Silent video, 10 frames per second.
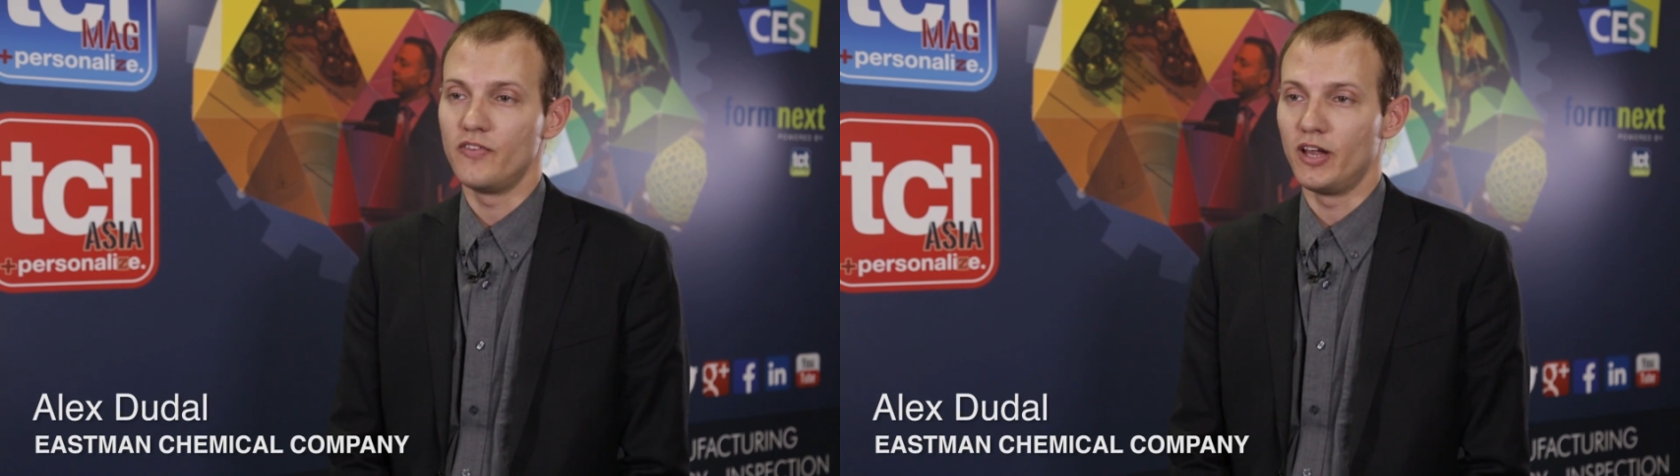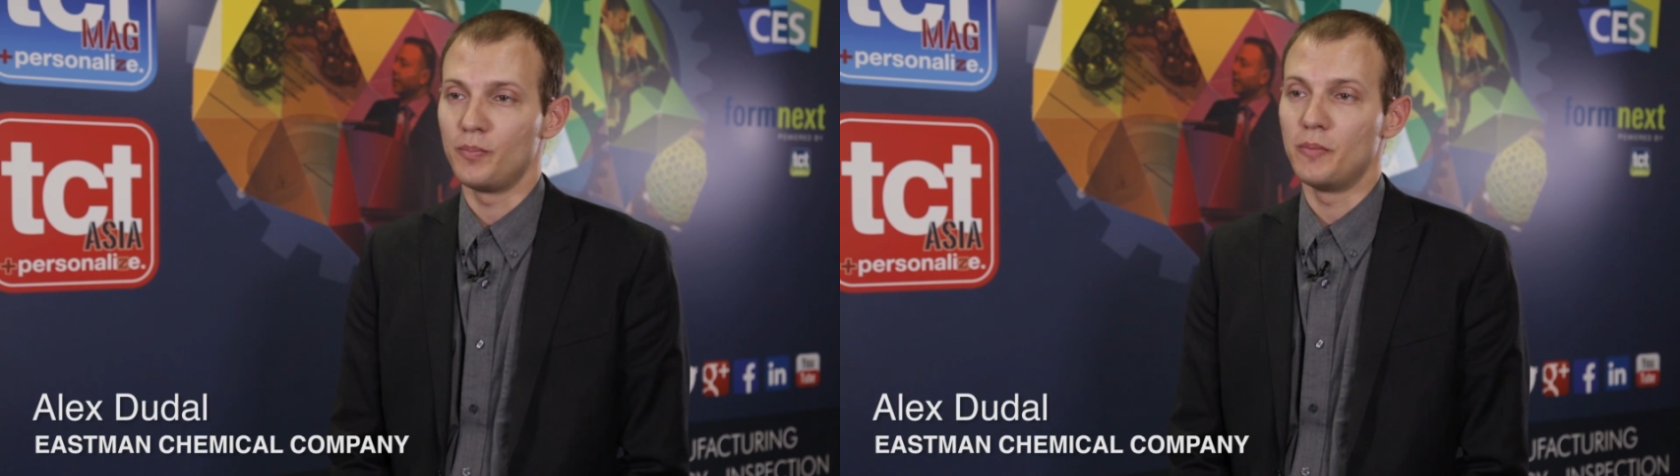
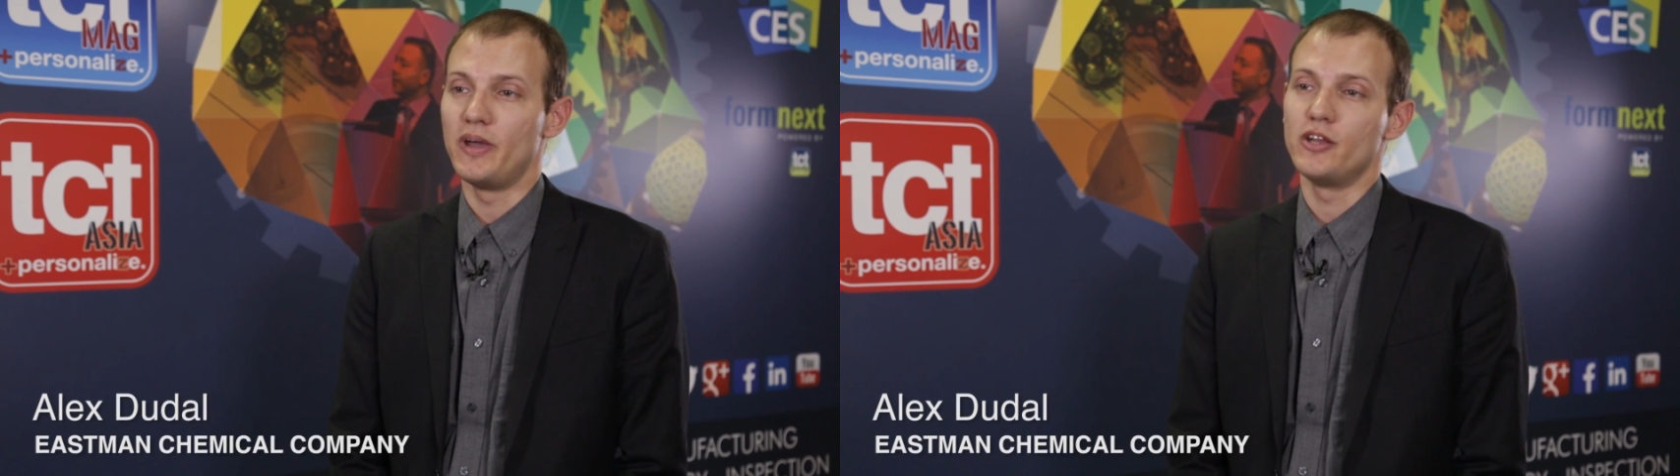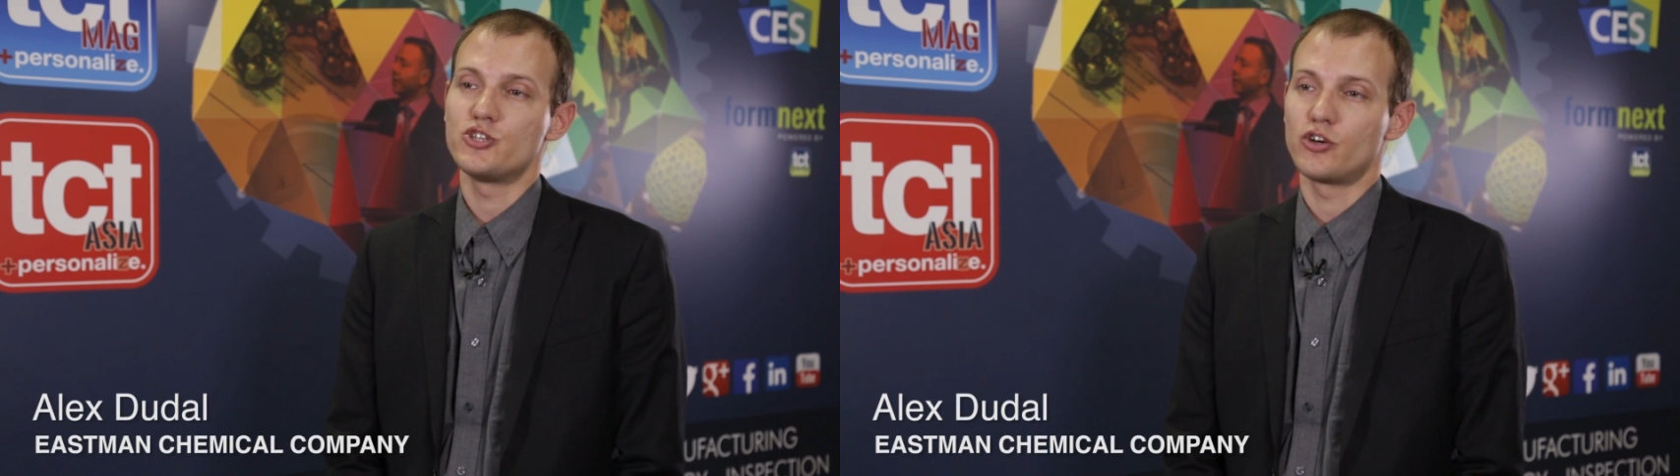
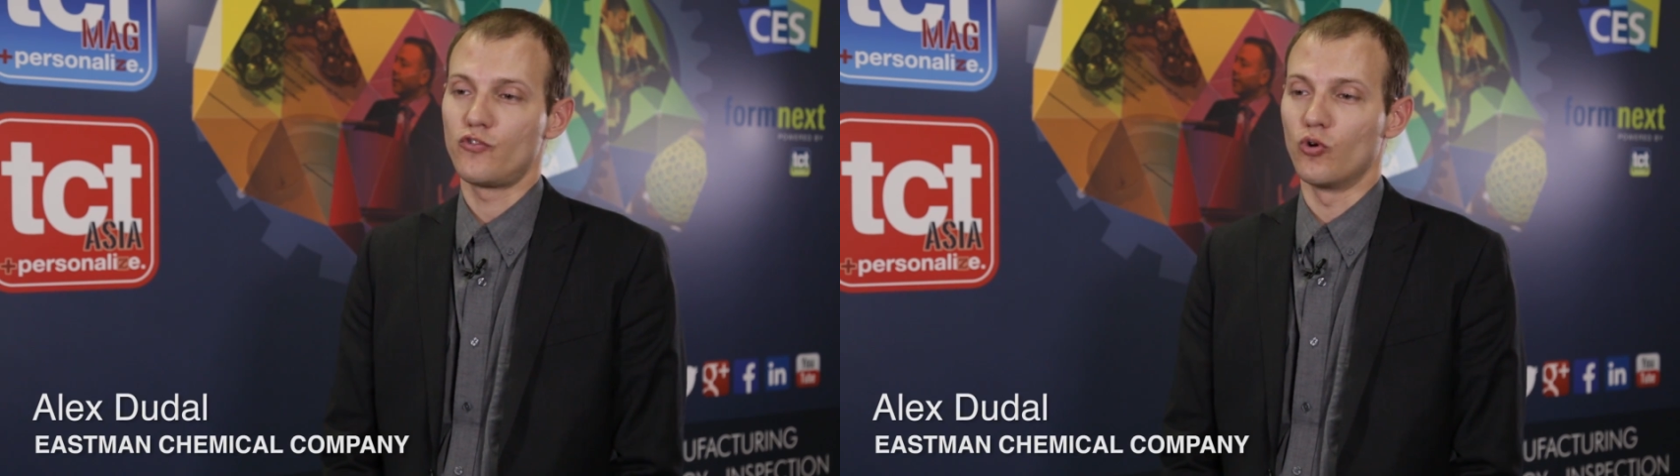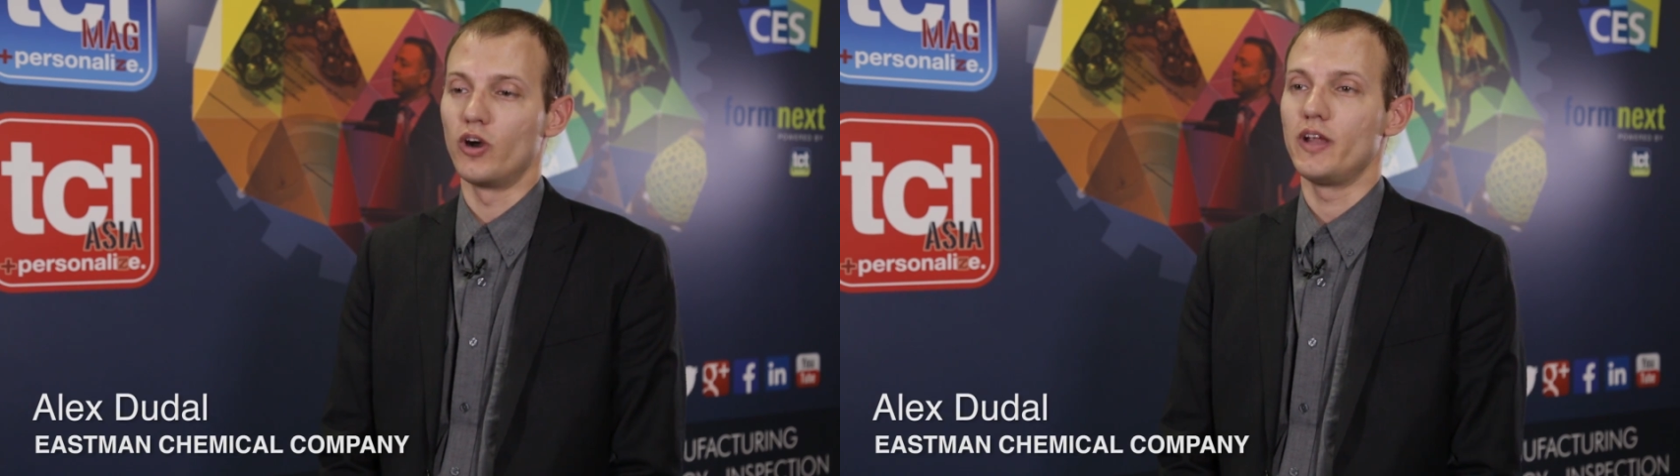development manager
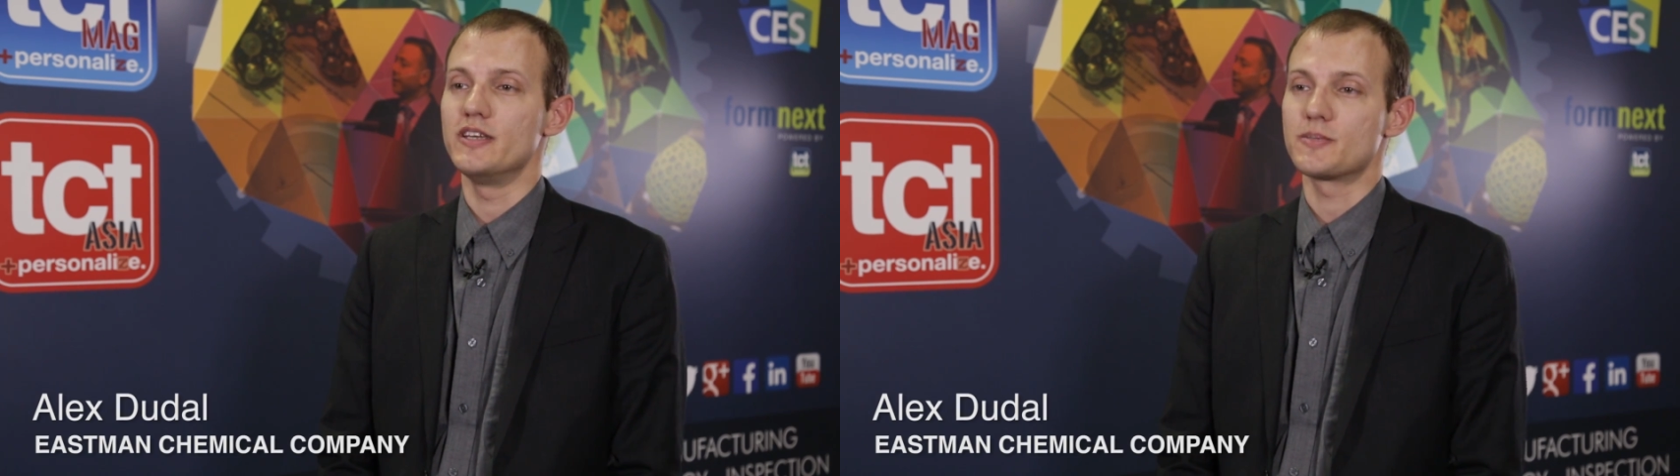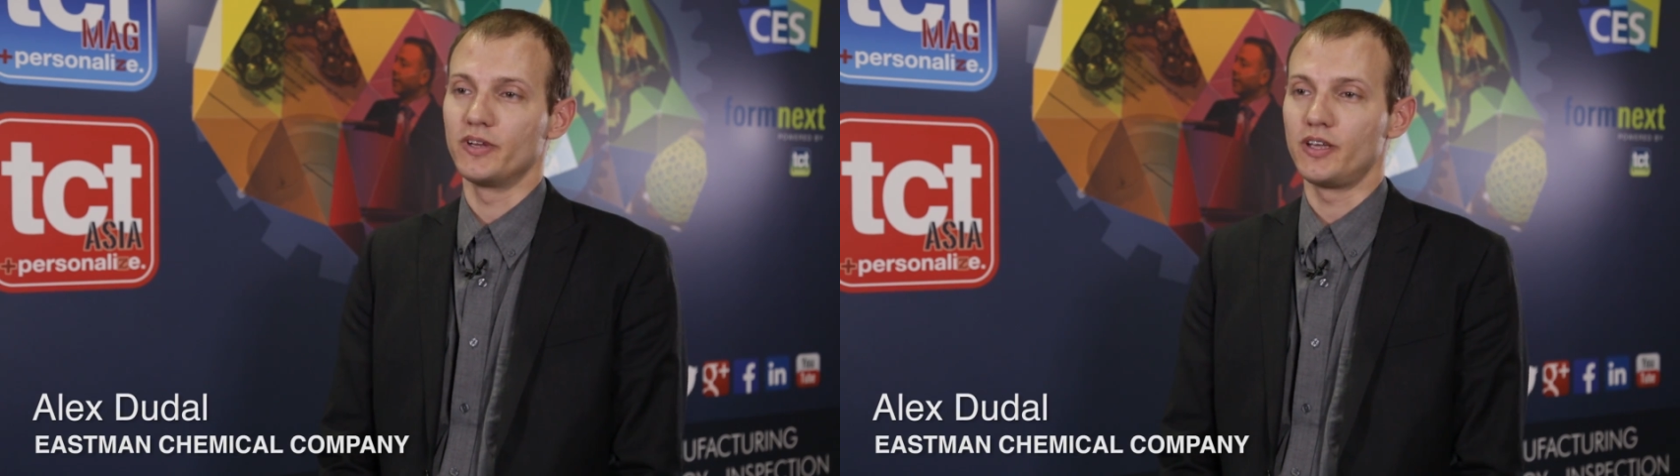for
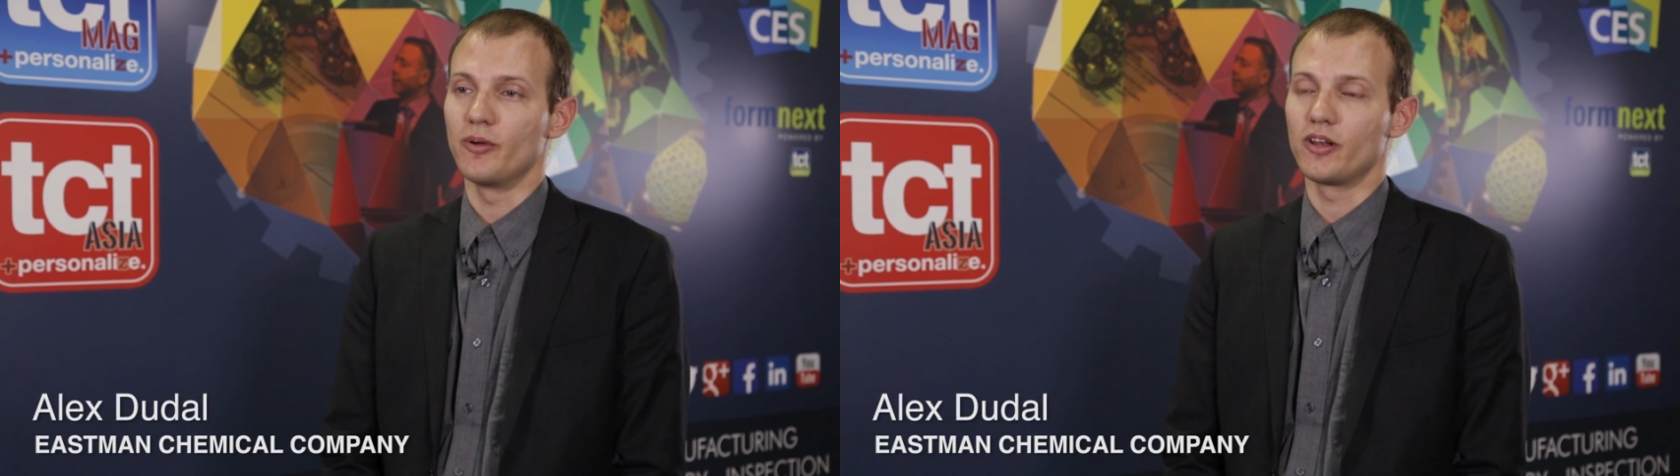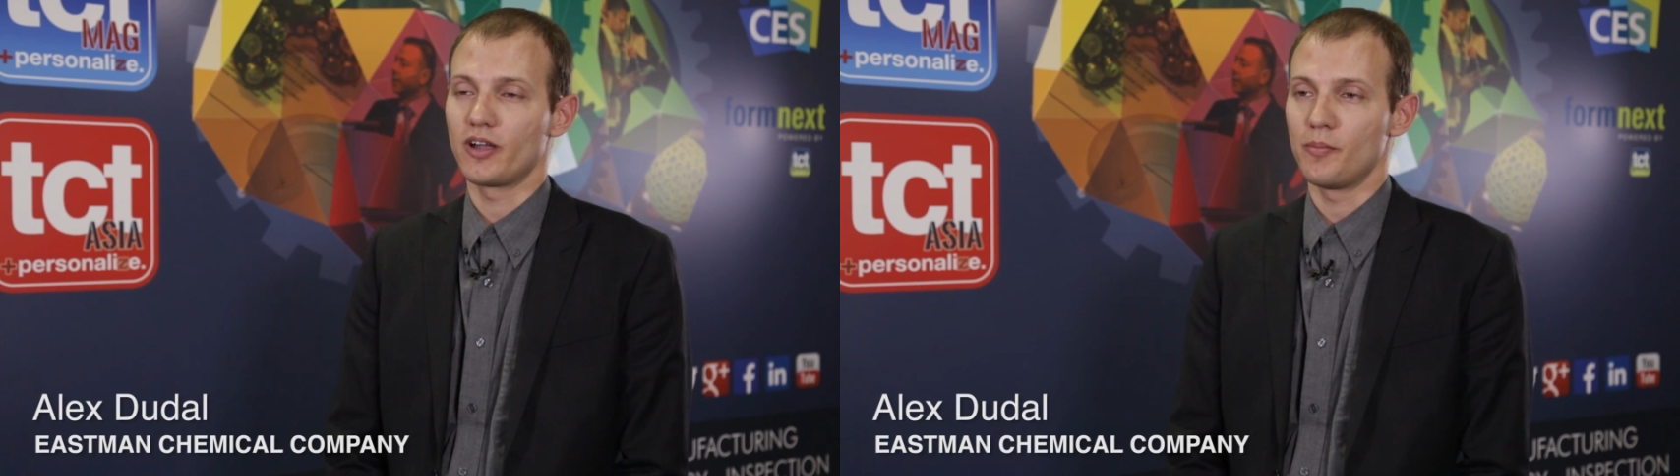Eastman Chemical